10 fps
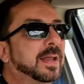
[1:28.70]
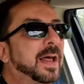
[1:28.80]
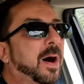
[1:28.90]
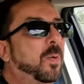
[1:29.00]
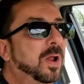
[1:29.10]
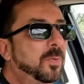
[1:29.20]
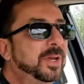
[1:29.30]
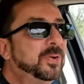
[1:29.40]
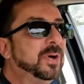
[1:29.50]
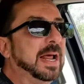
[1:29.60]
Now, what are we
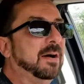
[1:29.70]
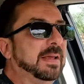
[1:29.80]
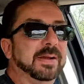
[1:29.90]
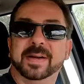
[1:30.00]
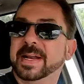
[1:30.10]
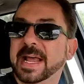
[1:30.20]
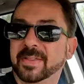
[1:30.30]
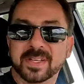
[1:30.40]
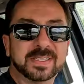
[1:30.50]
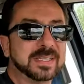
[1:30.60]
doing out here today?
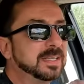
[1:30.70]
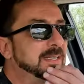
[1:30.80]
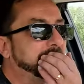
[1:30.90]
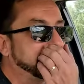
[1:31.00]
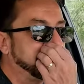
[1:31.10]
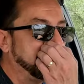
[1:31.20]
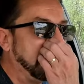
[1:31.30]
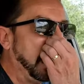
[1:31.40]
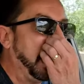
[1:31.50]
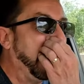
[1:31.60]
This isn't
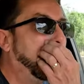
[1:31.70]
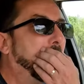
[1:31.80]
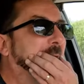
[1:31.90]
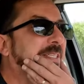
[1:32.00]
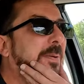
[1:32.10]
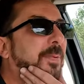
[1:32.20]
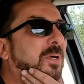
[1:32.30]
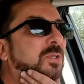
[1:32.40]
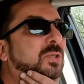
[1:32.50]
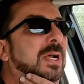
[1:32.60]
uh, a
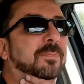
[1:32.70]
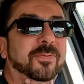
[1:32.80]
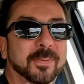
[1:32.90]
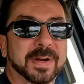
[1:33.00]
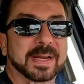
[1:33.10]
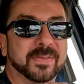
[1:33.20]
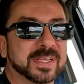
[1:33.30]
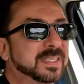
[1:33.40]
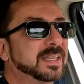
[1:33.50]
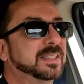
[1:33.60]
typical trip for me.
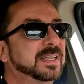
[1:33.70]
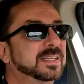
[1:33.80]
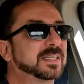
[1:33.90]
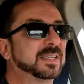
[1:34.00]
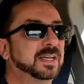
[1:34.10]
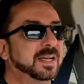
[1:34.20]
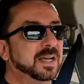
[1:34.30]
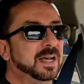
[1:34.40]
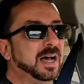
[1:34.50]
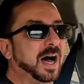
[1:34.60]
This isn't
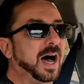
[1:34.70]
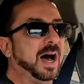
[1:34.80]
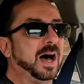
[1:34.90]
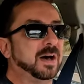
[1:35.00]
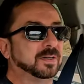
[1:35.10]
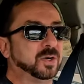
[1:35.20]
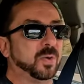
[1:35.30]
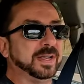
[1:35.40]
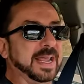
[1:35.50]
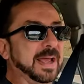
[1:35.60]
uh,
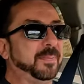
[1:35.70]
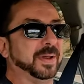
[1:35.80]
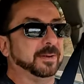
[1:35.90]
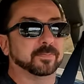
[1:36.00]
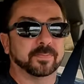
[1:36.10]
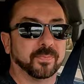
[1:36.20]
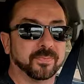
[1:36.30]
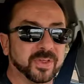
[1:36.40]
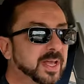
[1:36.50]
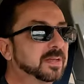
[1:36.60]
going camping.
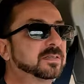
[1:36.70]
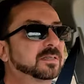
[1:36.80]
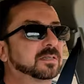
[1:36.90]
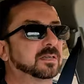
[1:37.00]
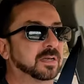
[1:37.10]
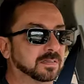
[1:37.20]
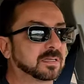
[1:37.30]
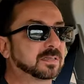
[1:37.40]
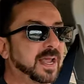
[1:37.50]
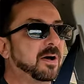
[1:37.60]
This is
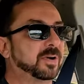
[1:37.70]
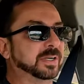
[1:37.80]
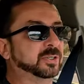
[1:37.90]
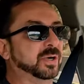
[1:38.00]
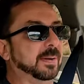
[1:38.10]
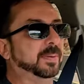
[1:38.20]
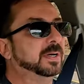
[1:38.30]
a scouting trip.